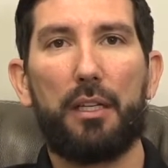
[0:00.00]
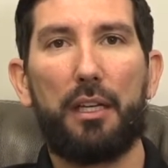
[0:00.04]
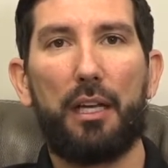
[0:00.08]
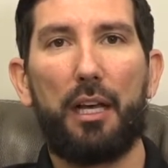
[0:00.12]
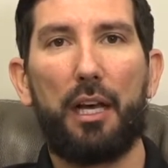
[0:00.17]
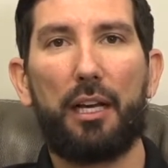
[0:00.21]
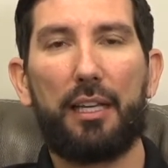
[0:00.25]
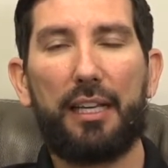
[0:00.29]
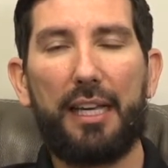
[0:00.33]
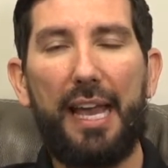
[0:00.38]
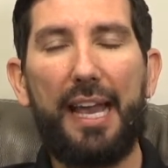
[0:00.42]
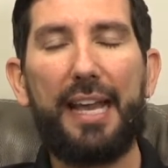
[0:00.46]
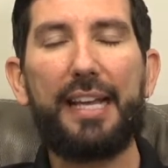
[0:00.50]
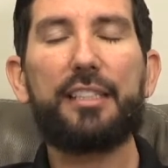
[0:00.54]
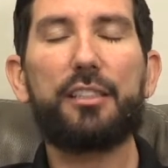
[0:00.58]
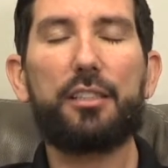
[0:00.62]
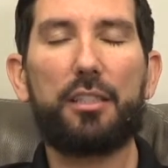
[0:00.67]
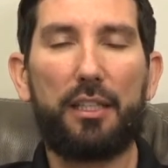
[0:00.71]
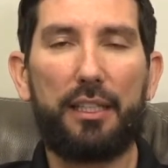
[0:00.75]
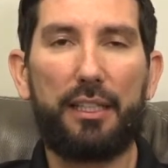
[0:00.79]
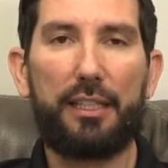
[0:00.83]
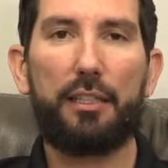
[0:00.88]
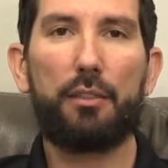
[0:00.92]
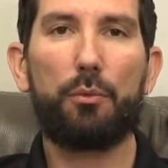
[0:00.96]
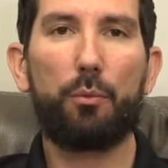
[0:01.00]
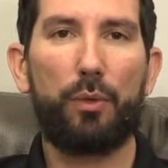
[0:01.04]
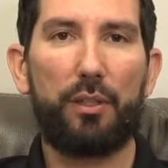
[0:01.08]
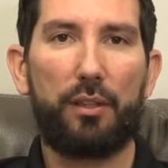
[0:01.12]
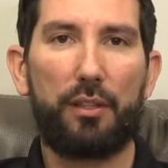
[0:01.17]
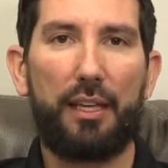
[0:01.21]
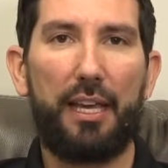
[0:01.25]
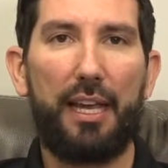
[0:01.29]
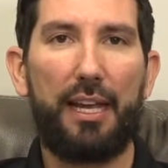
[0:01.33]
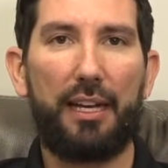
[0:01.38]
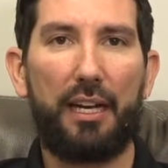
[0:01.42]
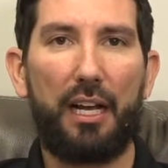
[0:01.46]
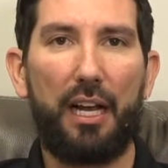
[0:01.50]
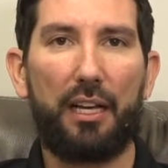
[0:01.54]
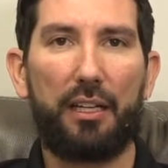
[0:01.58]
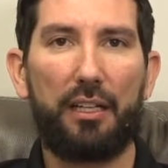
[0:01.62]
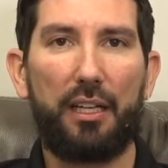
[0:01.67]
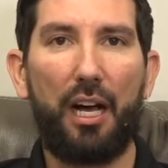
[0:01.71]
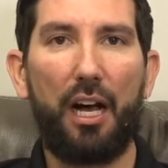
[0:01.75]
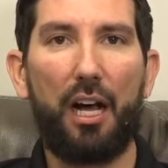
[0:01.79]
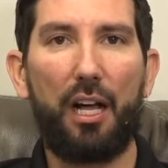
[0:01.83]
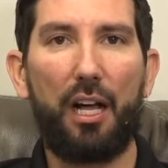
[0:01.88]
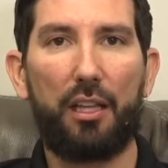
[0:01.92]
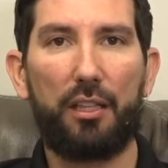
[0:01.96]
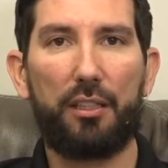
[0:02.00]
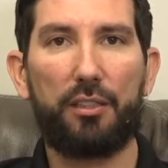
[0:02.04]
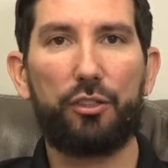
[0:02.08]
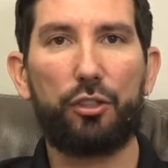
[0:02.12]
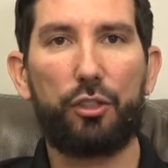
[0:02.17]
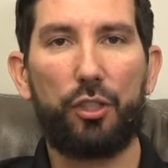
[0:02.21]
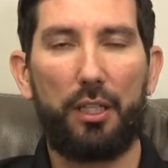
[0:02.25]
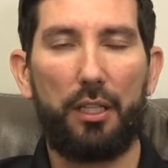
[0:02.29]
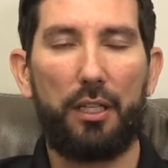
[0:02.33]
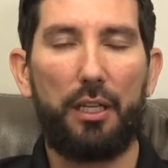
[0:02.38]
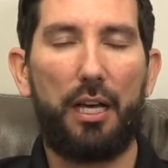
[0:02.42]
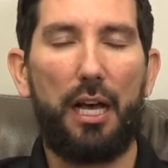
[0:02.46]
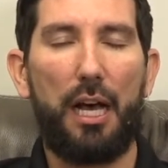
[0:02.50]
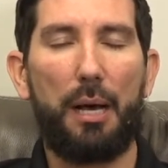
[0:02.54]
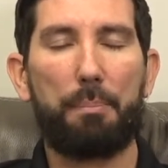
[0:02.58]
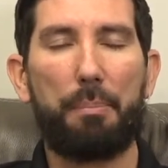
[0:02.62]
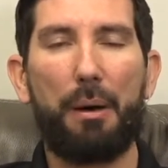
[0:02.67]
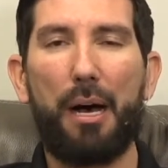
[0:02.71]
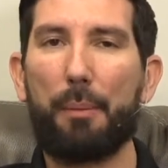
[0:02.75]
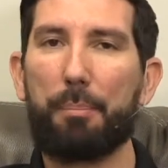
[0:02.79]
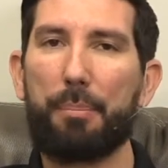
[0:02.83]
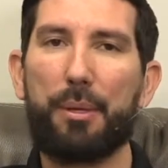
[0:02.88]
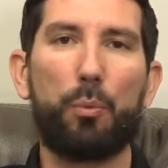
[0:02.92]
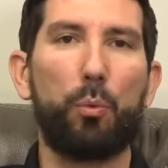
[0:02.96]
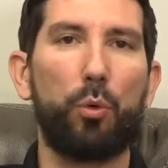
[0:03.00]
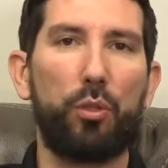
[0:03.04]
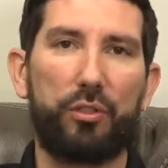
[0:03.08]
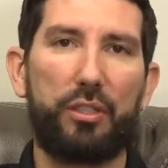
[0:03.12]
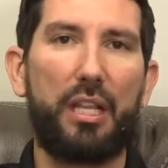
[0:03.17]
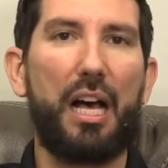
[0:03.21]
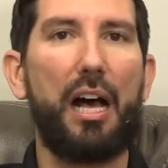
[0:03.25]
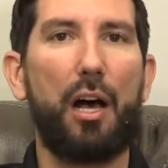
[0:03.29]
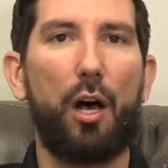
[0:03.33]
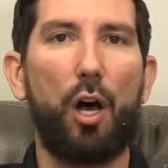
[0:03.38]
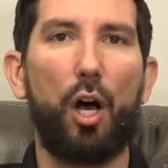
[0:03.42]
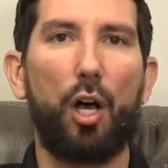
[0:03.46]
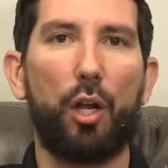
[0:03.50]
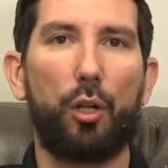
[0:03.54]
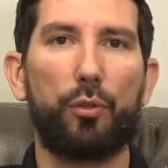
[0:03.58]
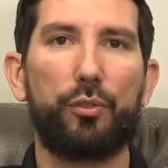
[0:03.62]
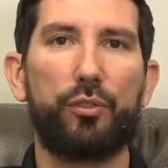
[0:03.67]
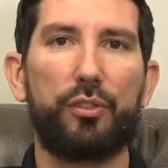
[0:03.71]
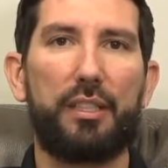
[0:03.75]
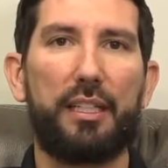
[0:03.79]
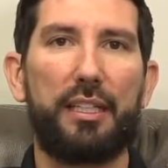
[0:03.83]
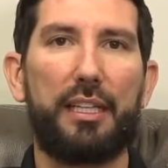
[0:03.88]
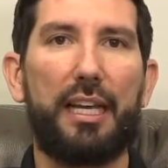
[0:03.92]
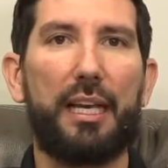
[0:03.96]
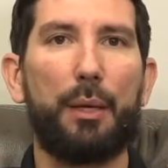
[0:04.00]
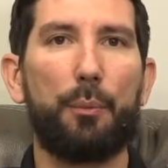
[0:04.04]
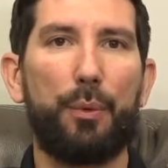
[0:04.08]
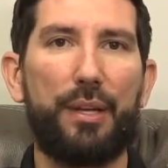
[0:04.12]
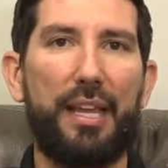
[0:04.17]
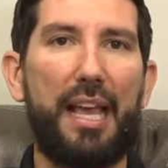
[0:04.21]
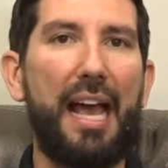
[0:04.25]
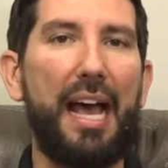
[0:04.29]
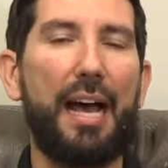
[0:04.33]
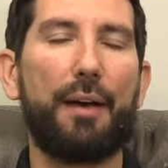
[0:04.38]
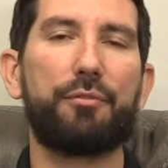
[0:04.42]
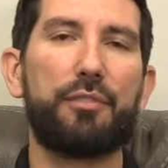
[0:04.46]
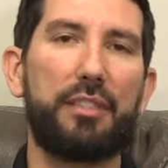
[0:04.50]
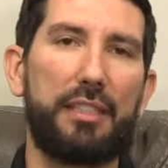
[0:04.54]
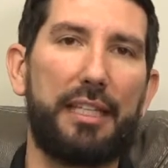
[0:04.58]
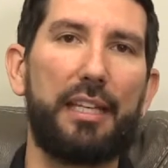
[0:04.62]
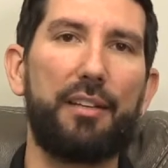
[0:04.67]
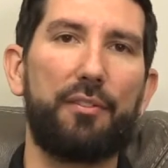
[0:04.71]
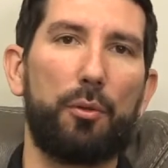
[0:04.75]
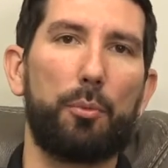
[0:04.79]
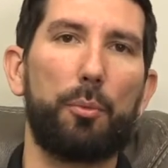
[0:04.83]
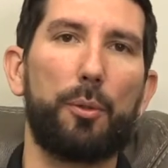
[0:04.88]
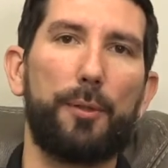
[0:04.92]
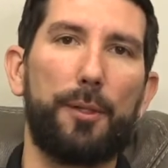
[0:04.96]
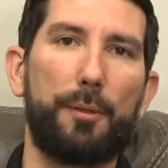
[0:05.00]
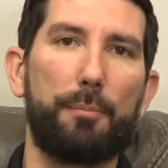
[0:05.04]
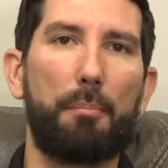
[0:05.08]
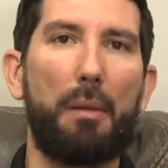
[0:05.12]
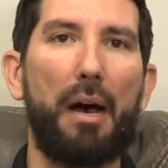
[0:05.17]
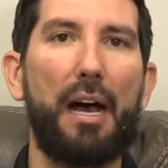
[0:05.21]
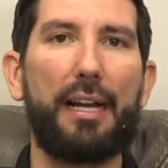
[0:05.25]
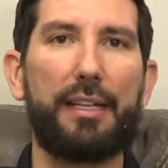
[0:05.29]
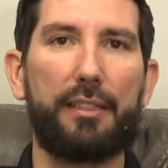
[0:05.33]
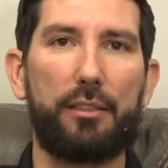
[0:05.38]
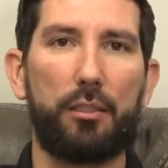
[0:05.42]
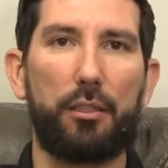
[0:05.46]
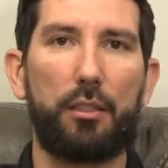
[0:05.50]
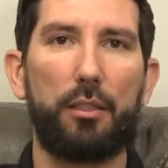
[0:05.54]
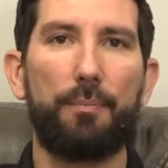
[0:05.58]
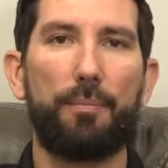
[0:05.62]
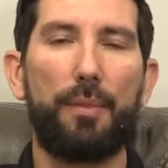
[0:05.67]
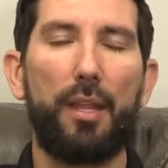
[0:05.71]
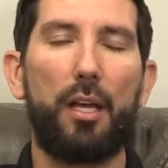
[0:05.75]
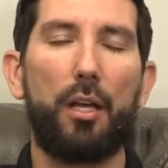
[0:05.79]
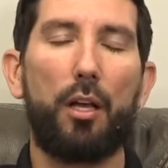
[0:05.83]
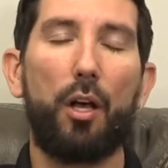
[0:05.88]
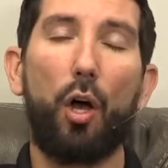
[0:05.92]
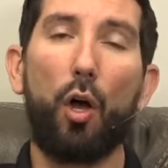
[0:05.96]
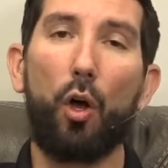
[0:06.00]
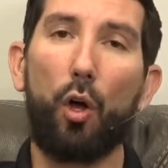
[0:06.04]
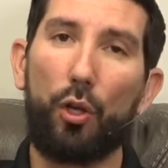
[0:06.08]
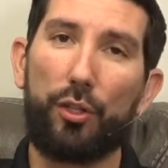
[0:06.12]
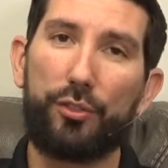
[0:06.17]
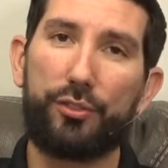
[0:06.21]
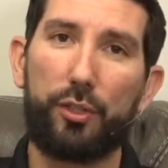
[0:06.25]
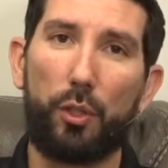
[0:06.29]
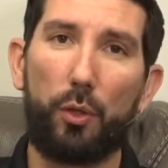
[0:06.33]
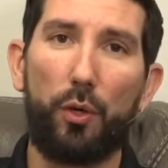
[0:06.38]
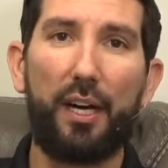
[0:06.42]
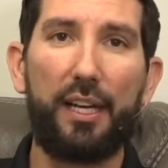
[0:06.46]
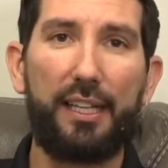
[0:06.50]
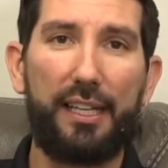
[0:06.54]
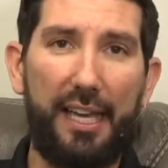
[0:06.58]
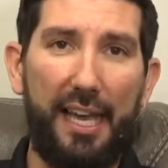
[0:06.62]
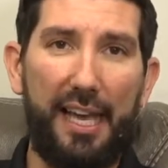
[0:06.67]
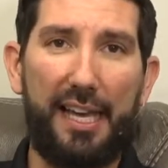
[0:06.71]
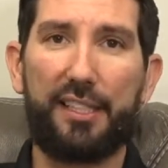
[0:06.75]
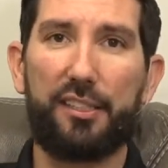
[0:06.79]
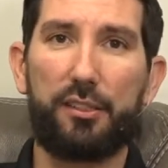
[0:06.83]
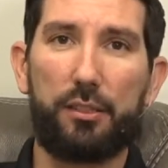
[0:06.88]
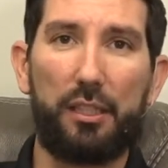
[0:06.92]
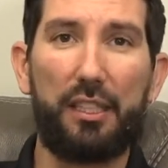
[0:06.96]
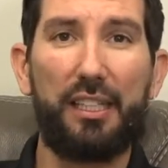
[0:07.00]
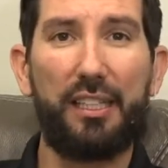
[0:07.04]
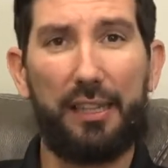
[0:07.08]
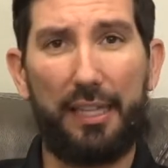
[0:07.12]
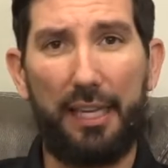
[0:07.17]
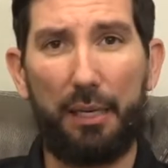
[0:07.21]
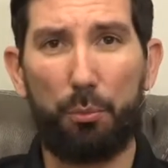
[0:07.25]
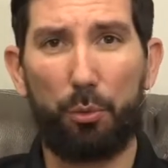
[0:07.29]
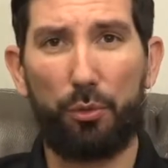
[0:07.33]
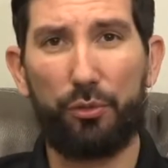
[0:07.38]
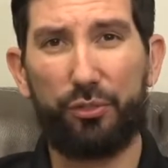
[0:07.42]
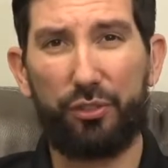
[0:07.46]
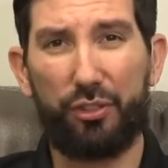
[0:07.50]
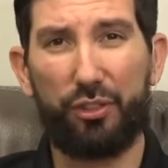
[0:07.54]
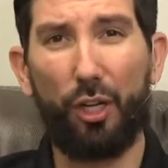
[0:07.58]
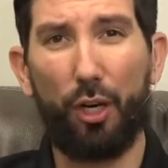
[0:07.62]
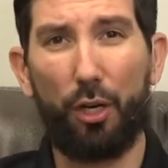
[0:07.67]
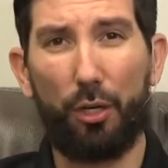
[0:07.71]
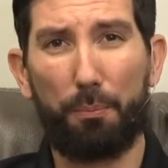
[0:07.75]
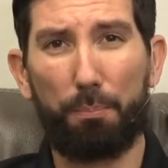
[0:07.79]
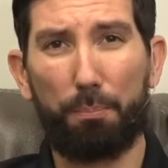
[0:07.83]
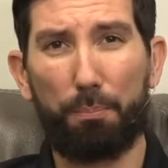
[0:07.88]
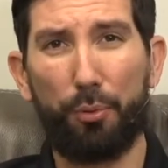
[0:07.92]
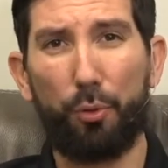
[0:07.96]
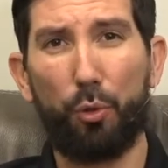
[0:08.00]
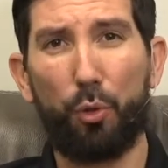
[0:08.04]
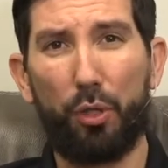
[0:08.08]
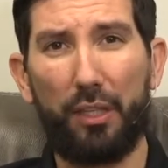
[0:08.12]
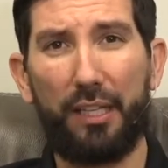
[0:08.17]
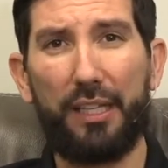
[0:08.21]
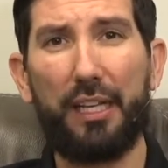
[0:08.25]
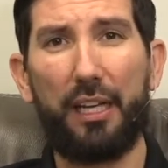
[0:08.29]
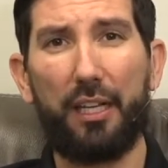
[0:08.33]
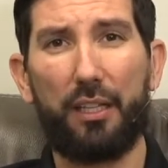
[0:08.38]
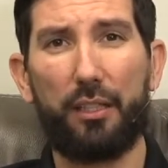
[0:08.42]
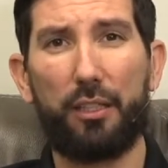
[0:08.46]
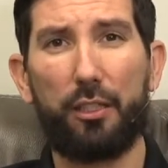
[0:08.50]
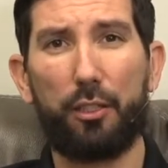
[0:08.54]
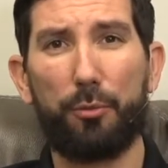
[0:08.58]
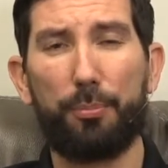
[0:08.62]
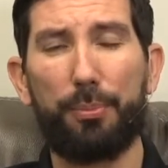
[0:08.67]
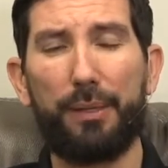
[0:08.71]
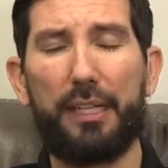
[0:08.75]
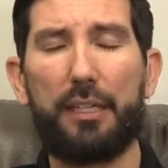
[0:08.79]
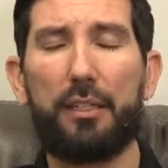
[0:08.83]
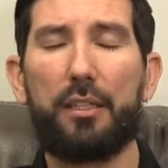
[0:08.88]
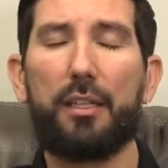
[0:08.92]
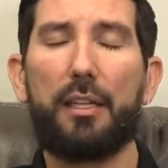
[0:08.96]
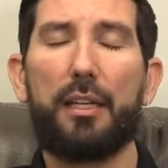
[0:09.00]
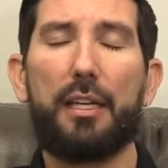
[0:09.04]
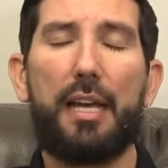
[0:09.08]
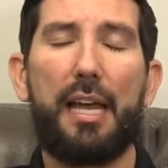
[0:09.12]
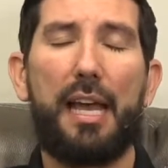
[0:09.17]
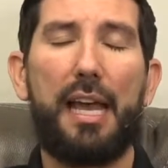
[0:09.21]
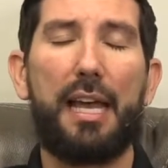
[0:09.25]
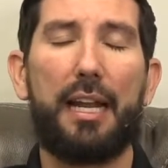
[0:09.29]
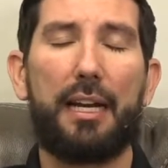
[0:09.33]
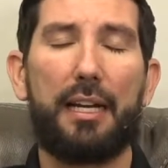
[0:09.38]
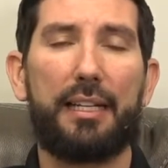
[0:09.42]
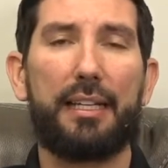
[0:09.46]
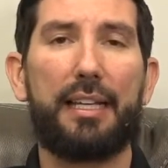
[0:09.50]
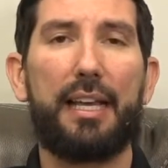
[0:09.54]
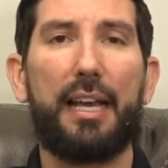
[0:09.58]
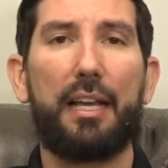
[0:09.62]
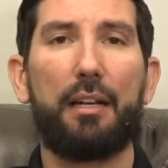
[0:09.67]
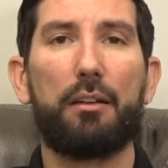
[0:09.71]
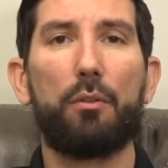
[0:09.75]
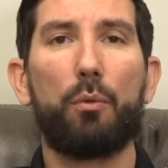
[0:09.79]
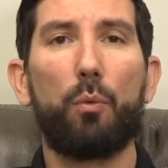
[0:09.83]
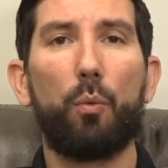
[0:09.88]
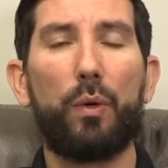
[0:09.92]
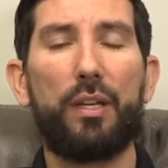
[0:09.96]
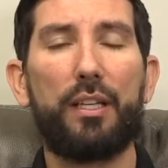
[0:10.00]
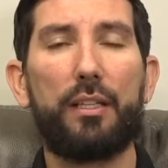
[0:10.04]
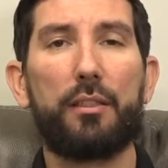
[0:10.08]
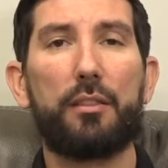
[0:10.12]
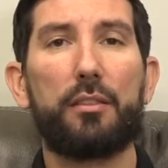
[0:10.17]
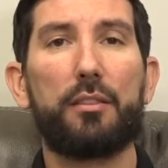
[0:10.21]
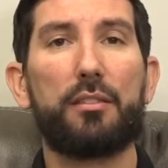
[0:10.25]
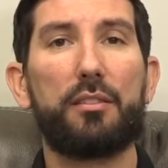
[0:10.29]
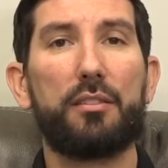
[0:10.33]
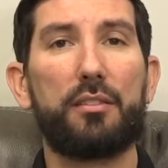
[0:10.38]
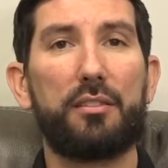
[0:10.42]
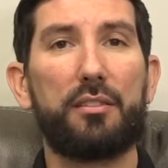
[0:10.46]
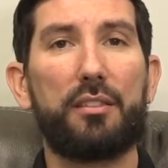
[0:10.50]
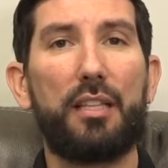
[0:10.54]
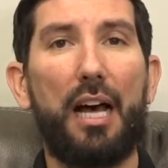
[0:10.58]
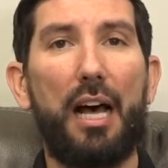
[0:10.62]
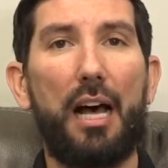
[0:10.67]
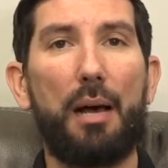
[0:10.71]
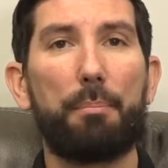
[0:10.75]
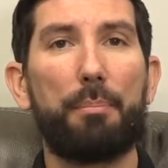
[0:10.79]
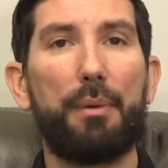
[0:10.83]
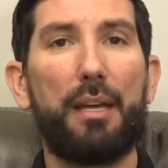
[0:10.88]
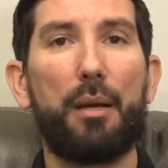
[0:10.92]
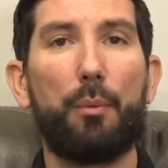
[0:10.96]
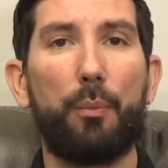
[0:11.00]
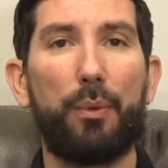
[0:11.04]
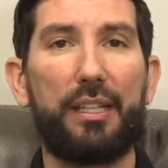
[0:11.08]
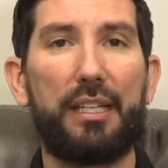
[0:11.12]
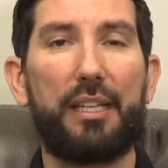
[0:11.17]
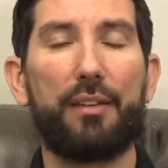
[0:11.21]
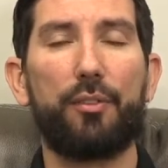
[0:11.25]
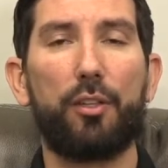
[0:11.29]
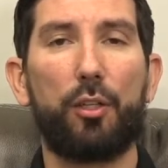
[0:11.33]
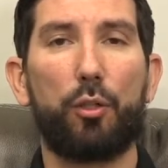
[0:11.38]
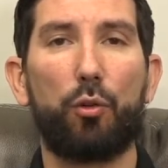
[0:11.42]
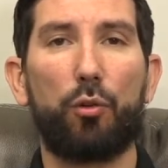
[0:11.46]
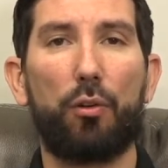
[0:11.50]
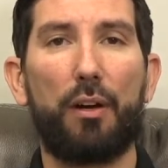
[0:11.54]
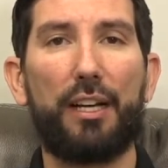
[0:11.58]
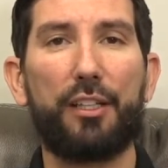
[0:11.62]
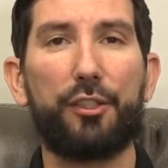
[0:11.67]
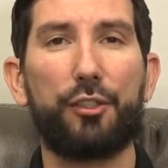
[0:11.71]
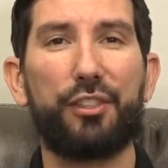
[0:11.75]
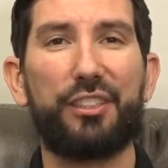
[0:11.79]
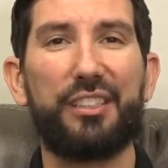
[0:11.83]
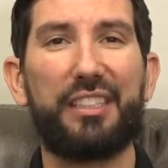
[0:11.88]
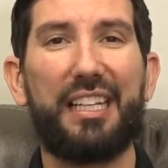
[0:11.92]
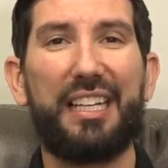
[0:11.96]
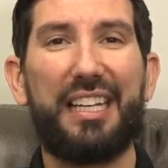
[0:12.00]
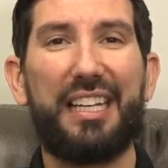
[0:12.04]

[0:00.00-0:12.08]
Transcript: occasionally with Canine College, a puppy will not auto sit, and we have to give them a reminder. Also, occasionally they will start pulling a little bit, and again, we stop and we give the correction,